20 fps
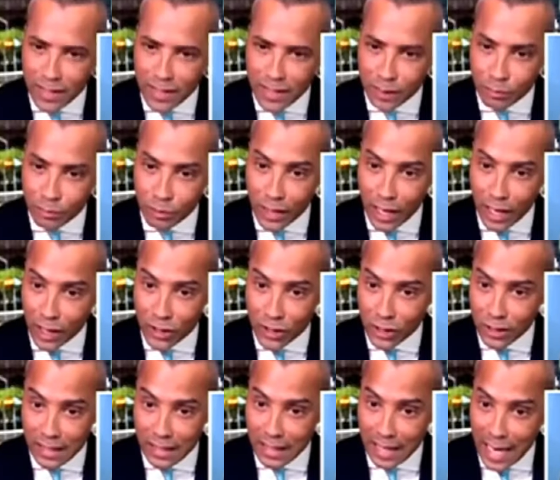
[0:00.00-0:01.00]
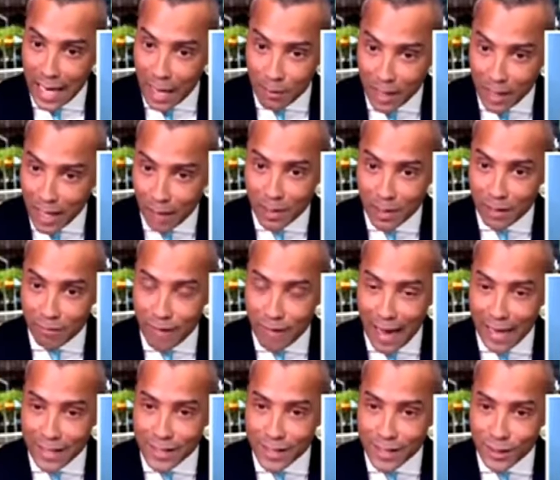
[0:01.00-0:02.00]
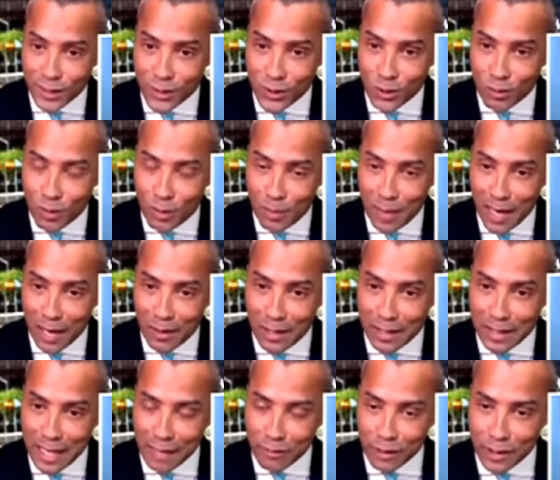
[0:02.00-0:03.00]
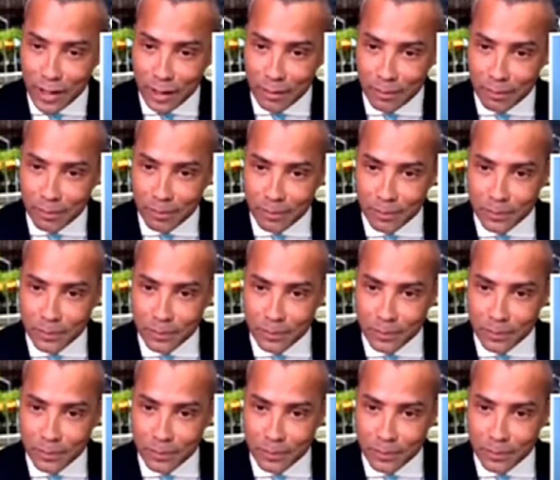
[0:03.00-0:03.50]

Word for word: vaccine production and becoming a vaccine superpower in Africa?